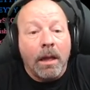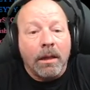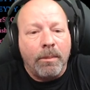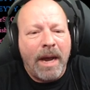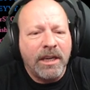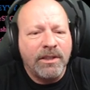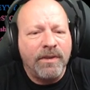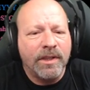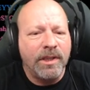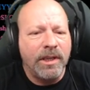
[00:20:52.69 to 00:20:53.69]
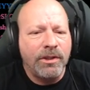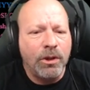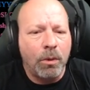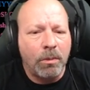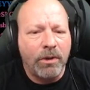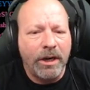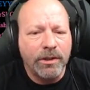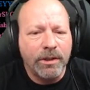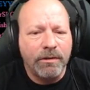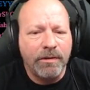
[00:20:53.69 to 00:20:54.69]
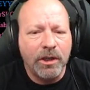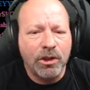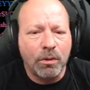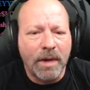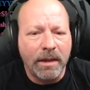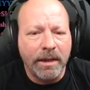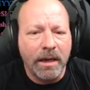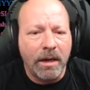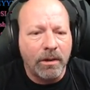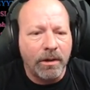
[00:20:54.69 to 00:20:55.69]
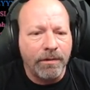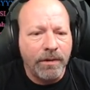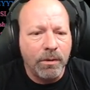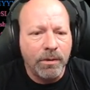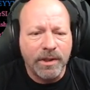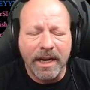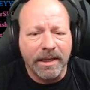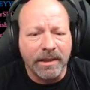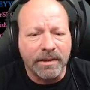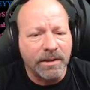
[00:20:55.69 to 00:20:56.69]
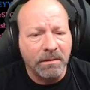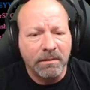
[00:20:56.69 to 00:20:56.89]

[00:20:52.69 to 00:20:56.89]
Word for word: The patch fixed an issue where players could finish a rally under a few seconds.